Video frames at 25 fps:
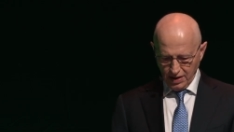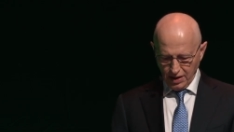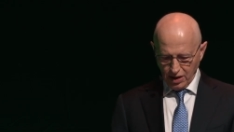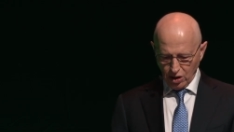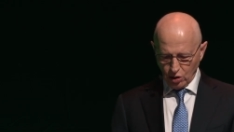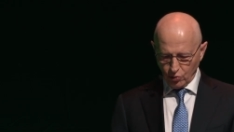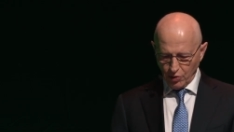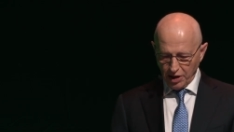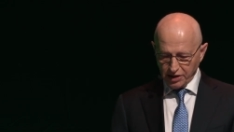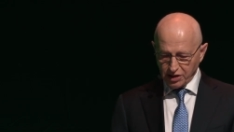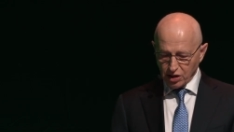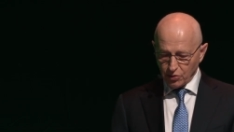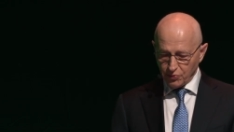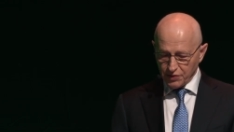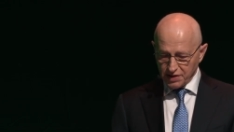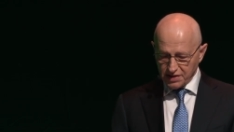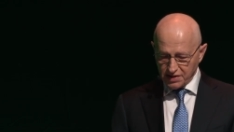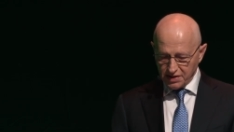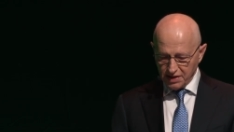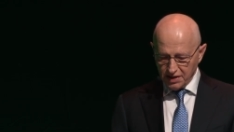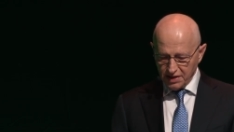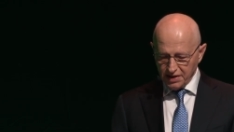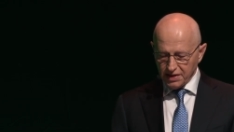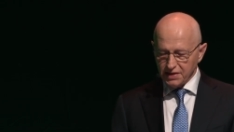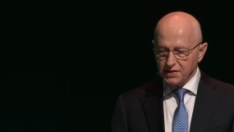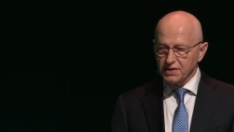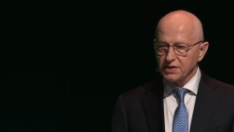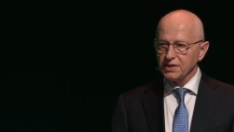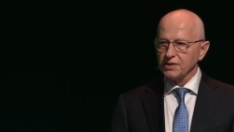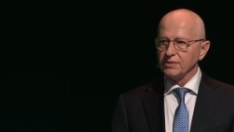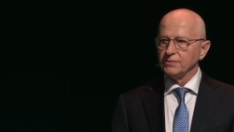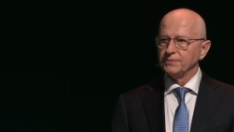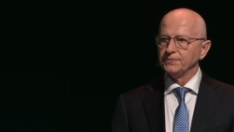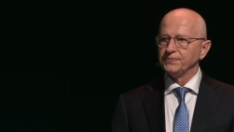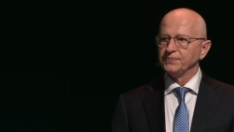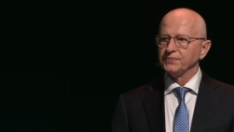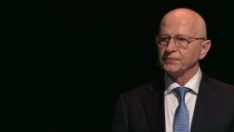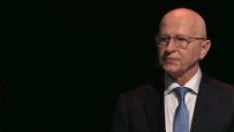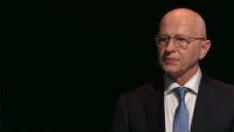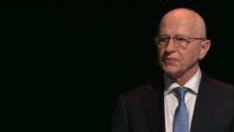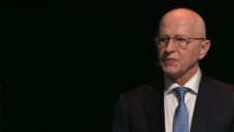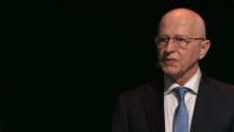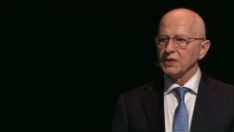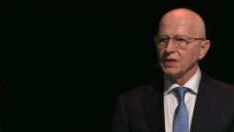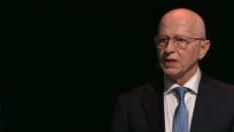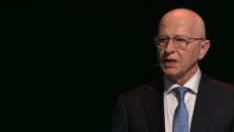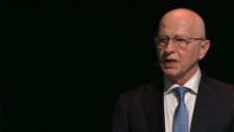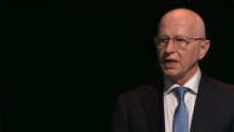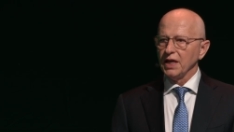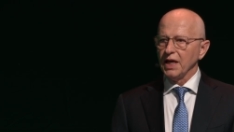greater resilience,
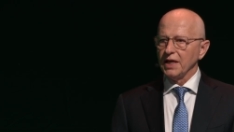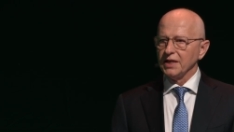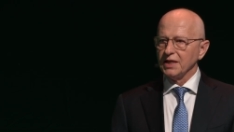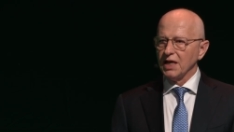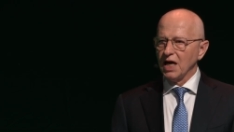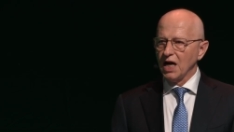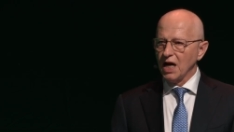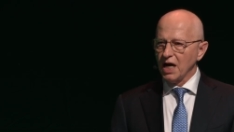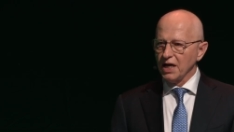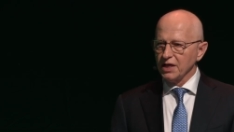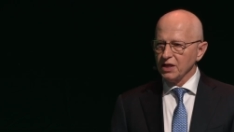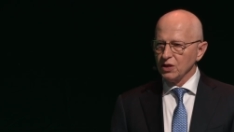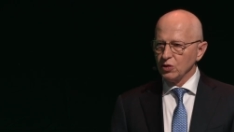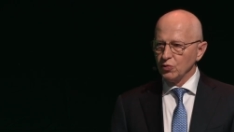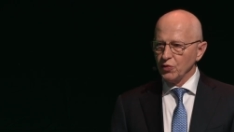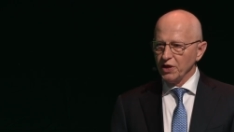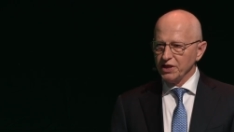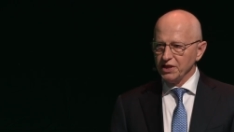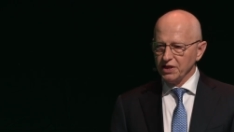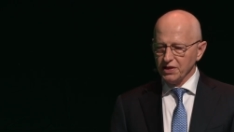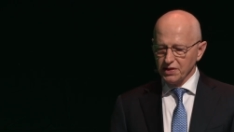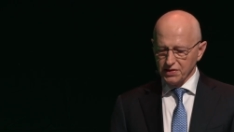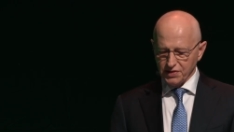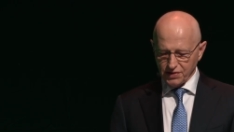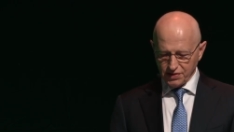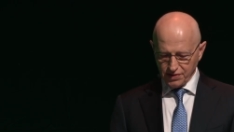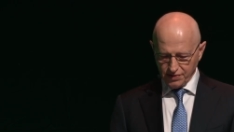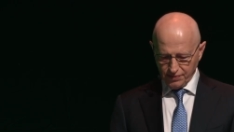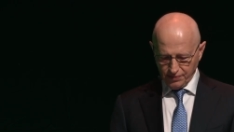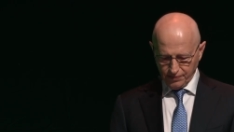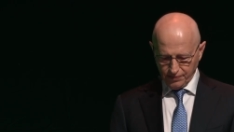and higher readiness.